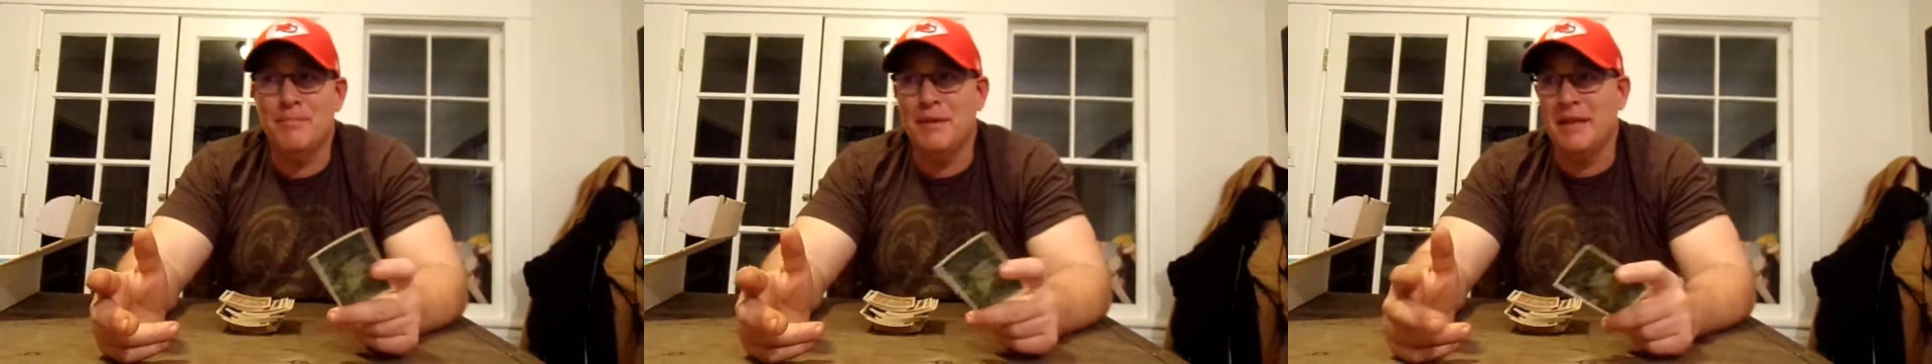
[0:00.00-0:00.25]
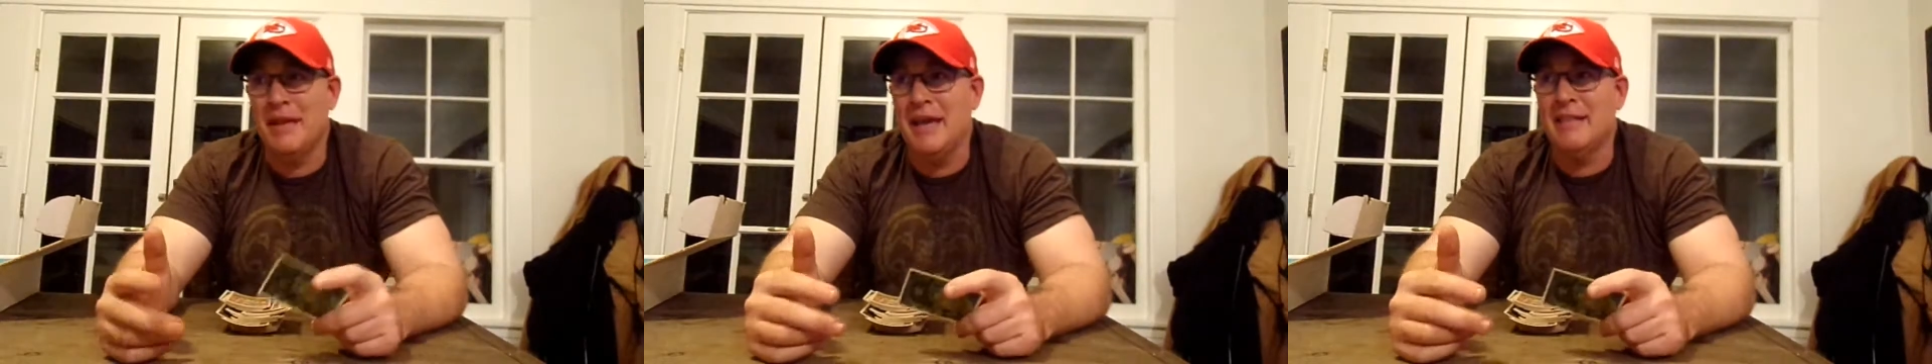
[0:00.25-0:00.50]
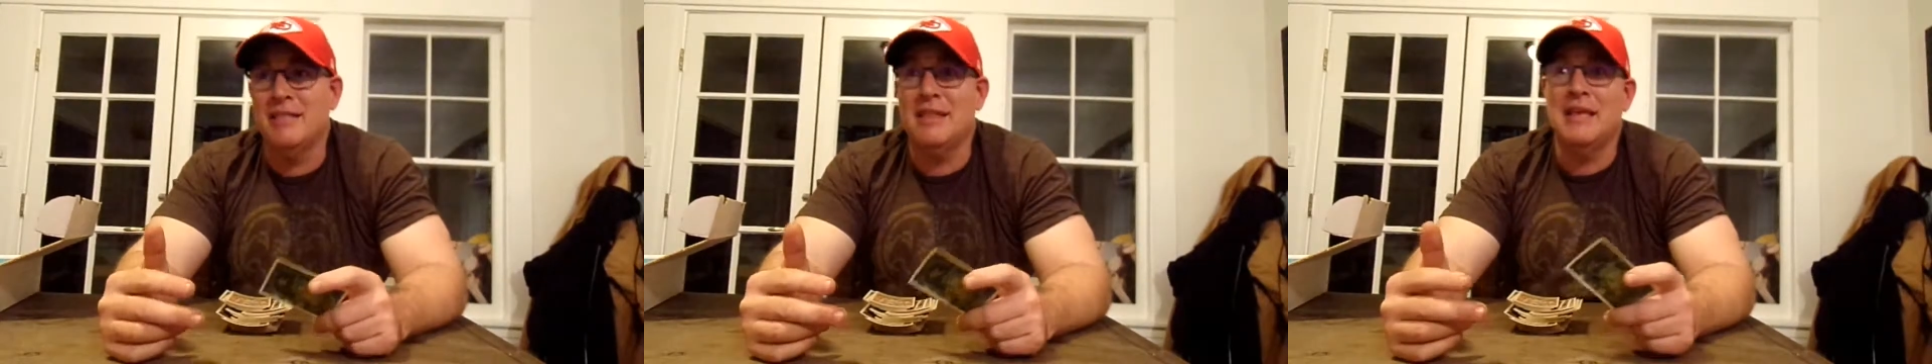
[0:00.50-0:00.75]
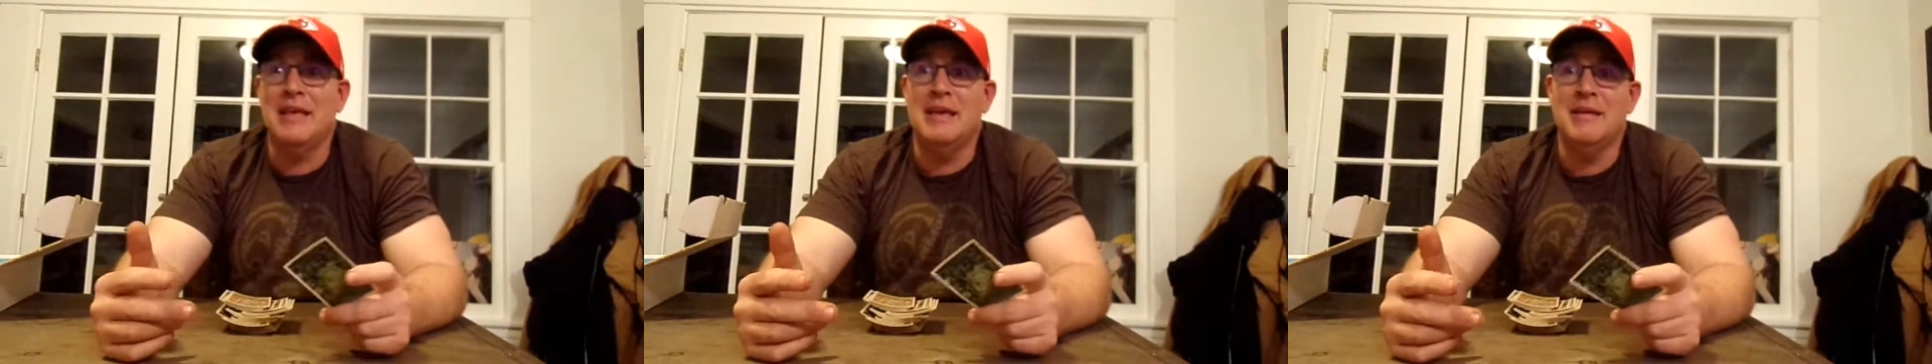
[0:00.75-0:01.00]
but yet
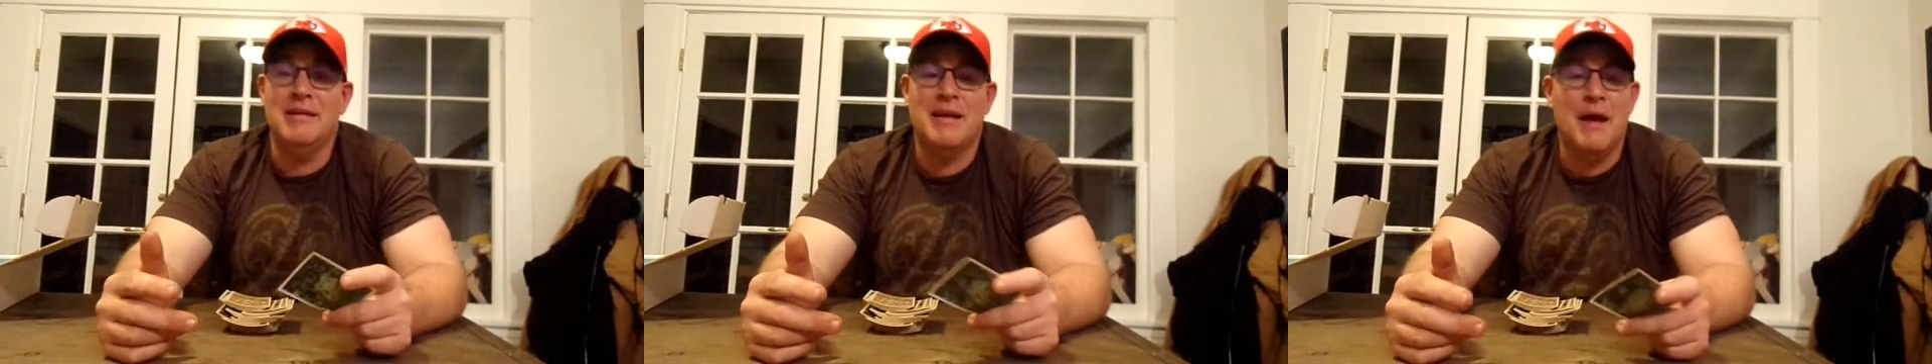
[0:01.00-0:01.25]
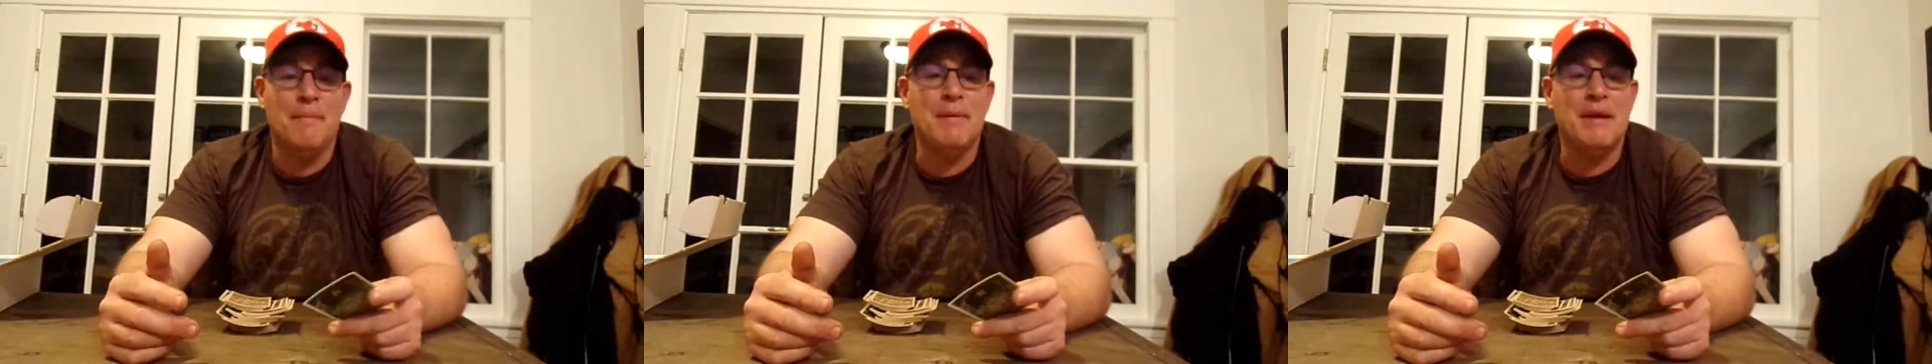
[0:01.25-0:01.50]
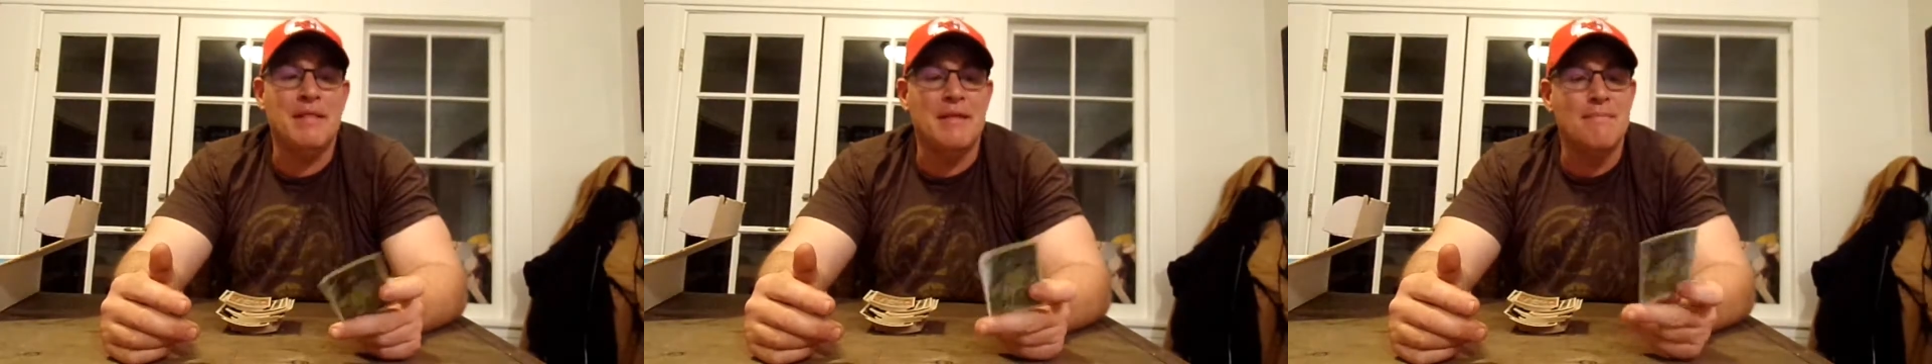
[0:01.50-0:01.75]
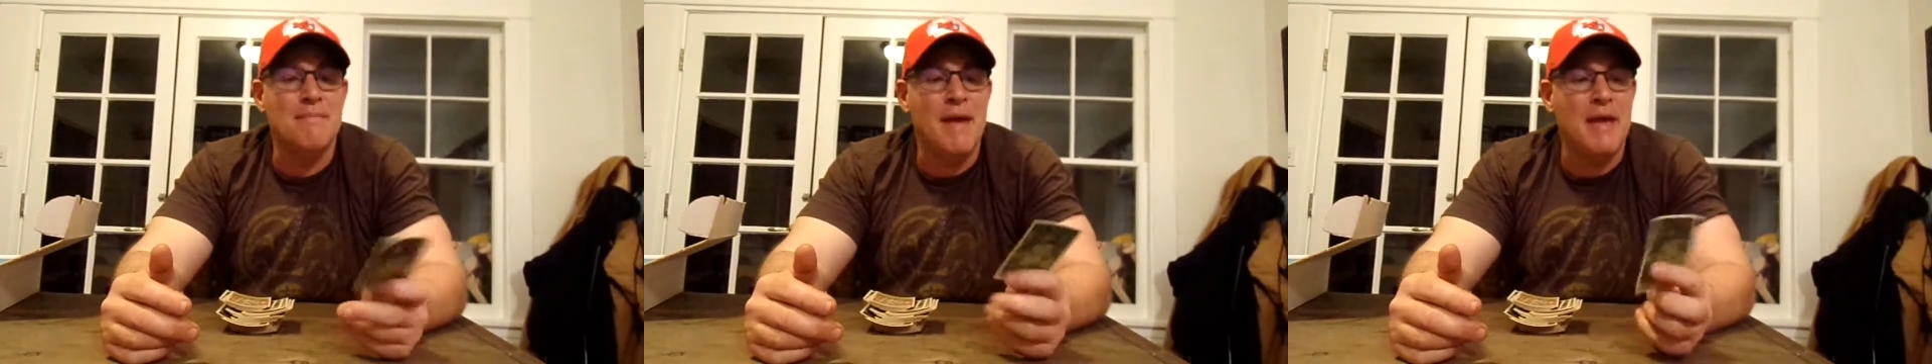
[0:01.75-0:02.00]
the company
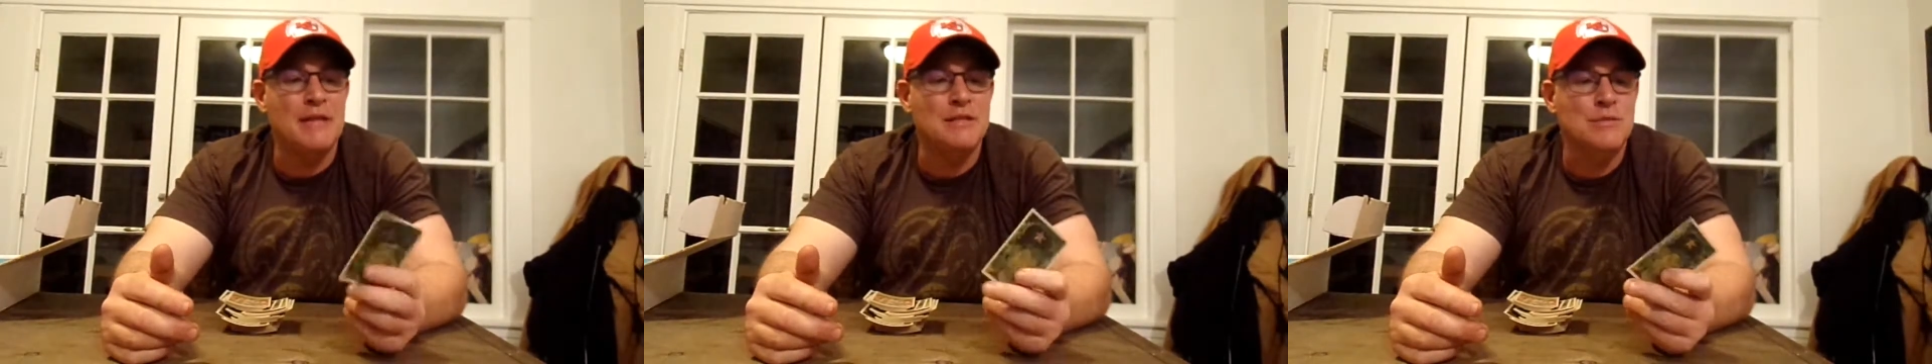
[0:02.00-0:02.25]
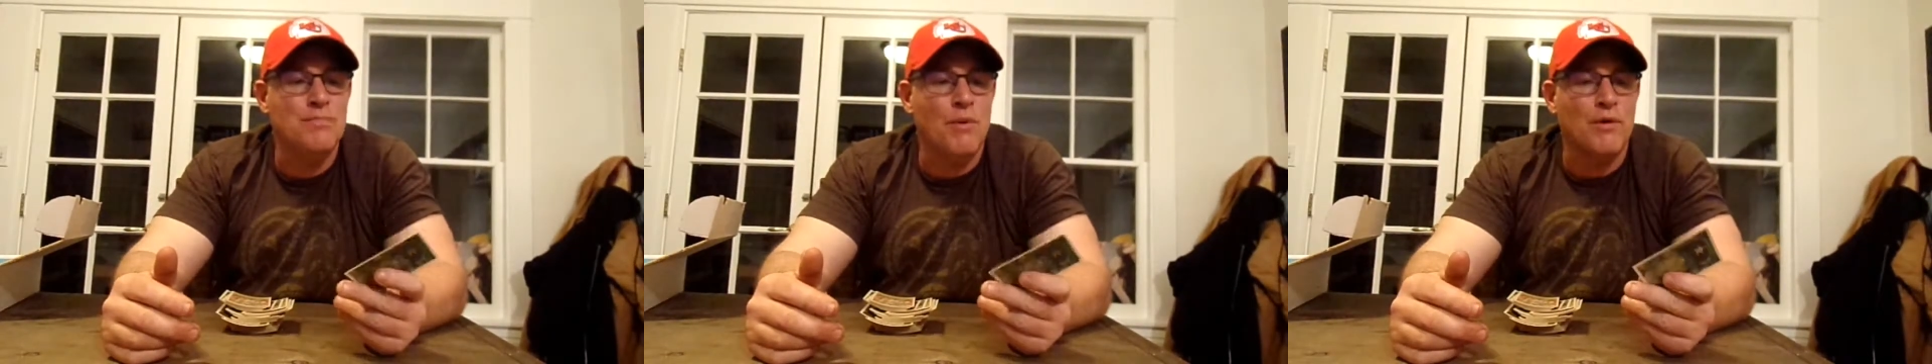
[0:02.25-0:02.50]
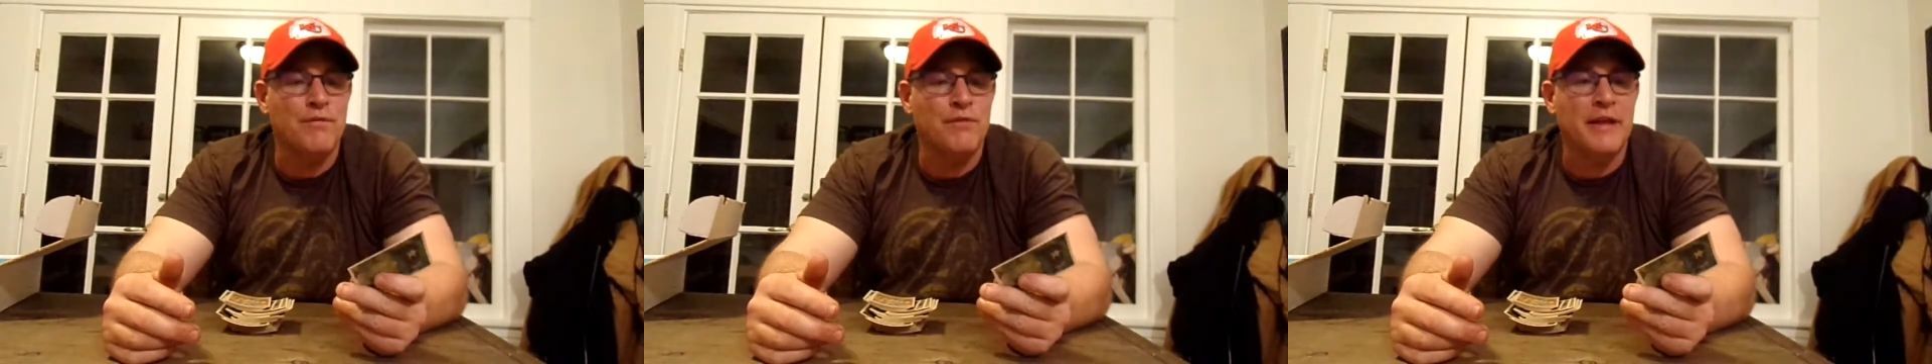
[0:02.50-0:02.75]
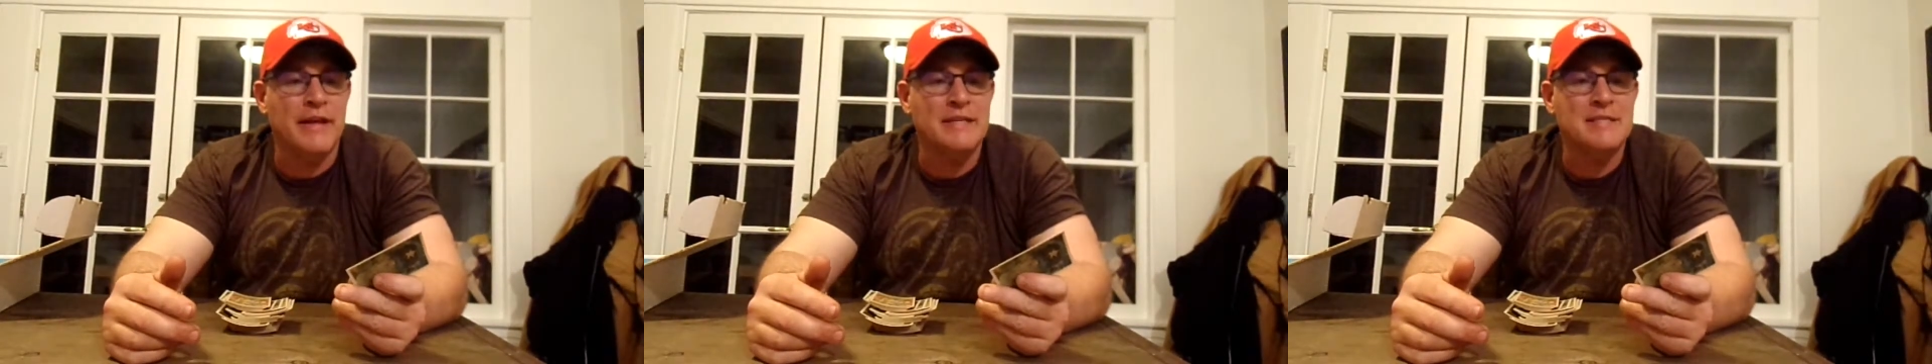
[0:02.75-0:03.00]
that made
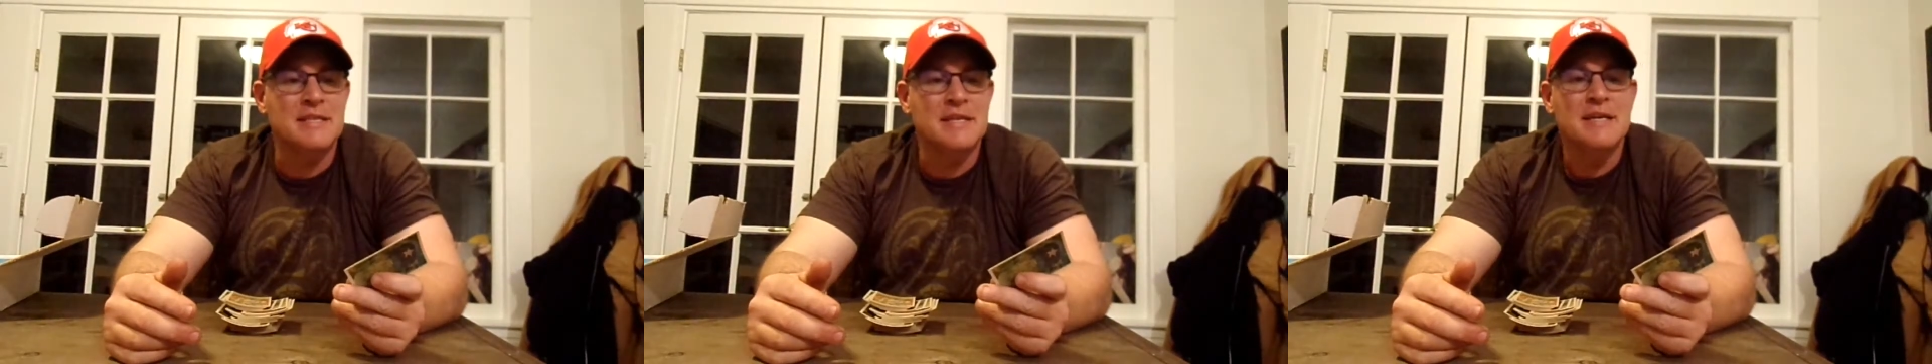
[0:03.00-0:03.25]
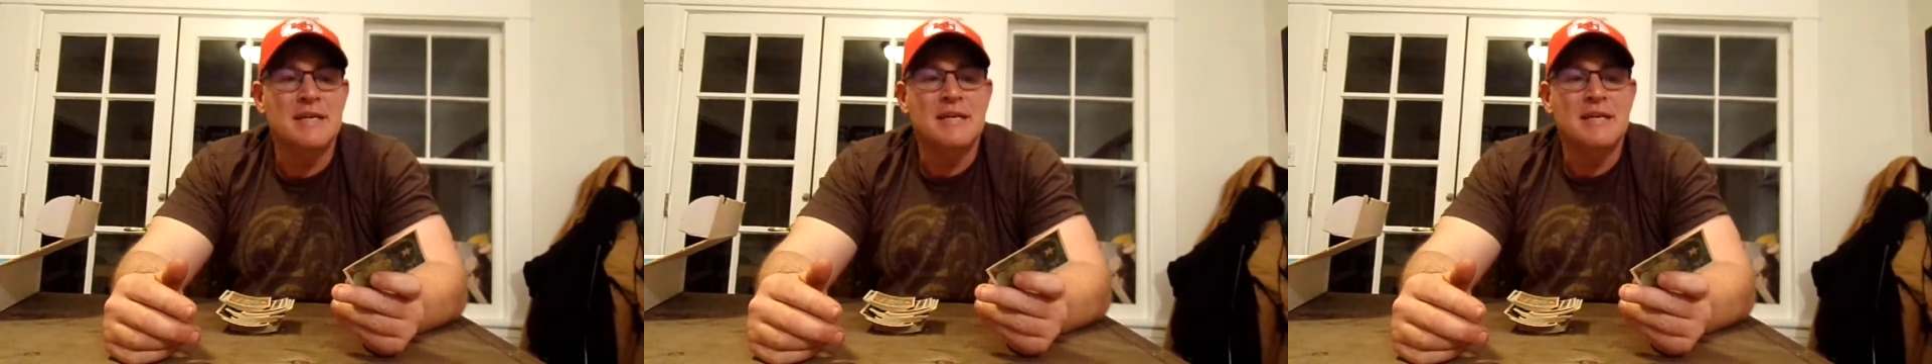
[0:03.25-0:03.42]
Sportflics